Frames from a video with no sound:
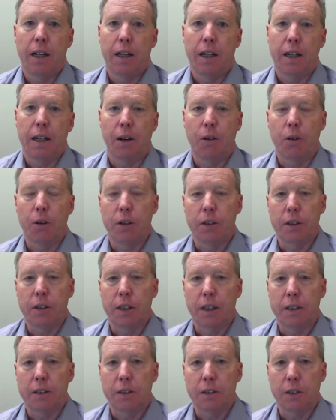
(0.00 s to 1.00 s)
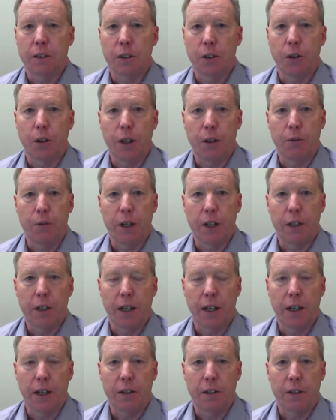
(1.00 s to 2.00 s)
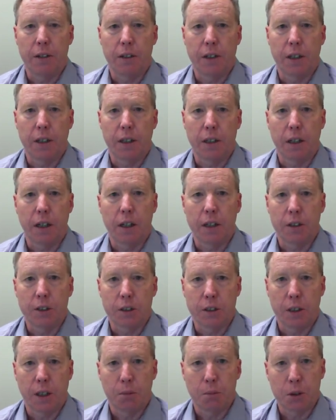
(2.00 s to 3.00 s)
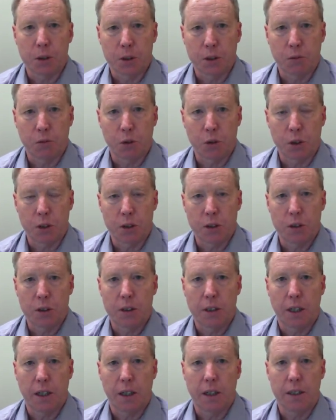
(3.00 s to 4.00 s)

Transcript: Now, order sets are a great way to enter large numbers of orders.